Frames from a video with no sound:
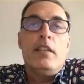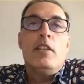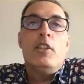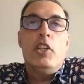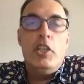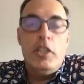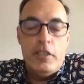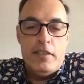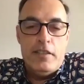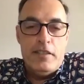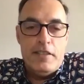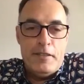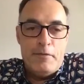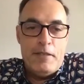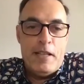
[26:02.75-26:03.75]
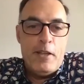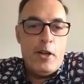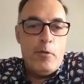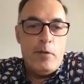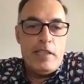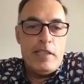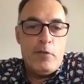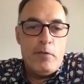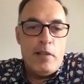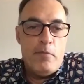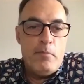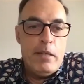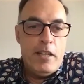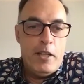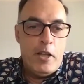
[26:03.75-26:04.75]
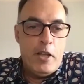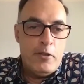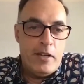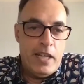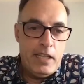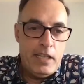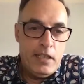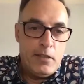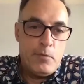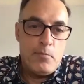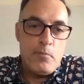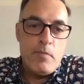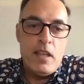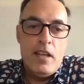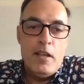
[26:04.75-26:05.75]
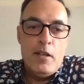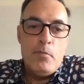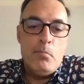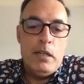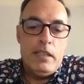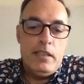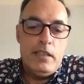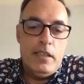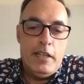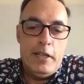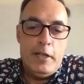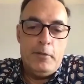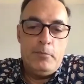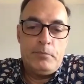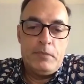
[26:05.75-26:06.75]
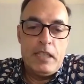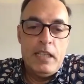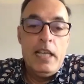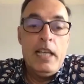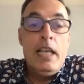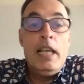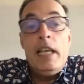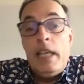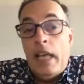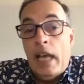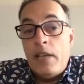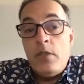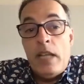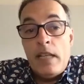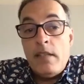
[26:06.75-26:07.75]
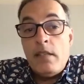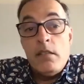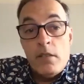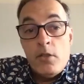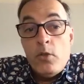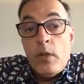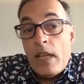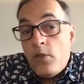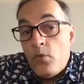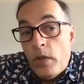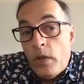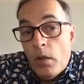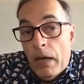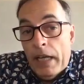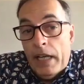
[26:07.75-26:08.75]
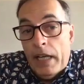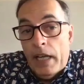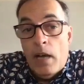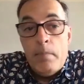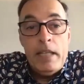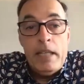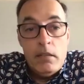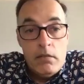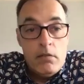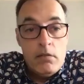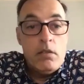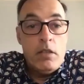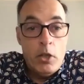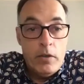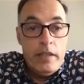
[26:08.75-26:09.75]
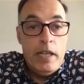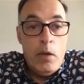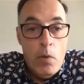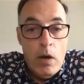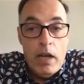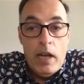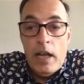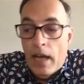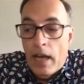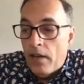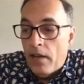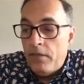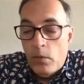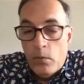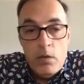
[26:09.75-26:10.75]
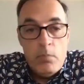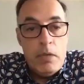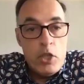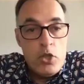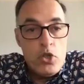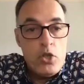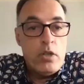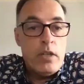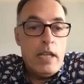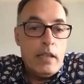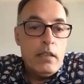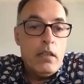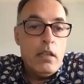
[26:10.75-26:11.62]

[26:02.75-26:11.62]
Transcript: goodness. But otherwise, that would have been another headache. But so that's real money. I mean, they want to make sure that